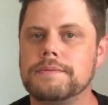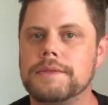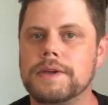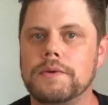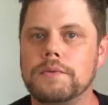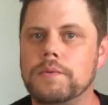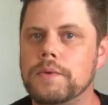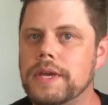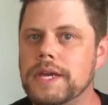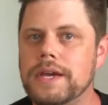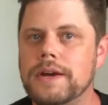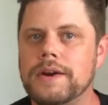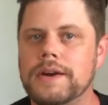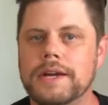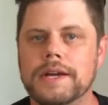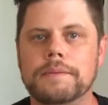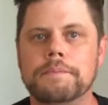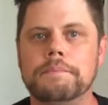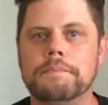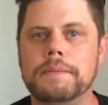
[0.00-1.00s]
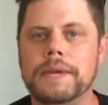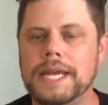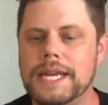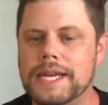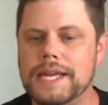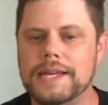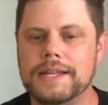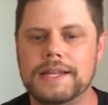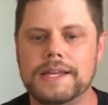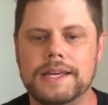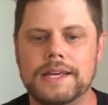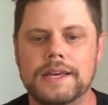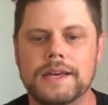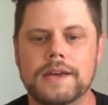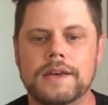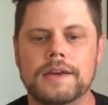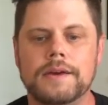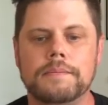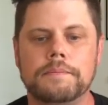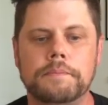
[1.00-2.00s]
that we are immediately
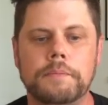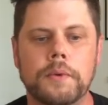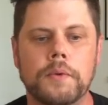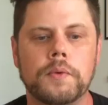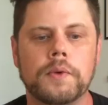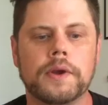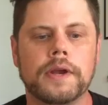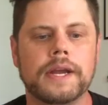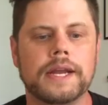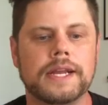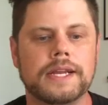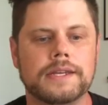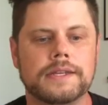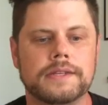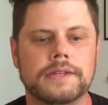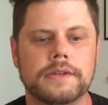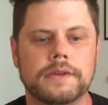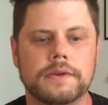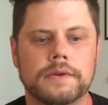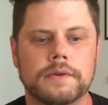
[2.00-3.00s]
born into.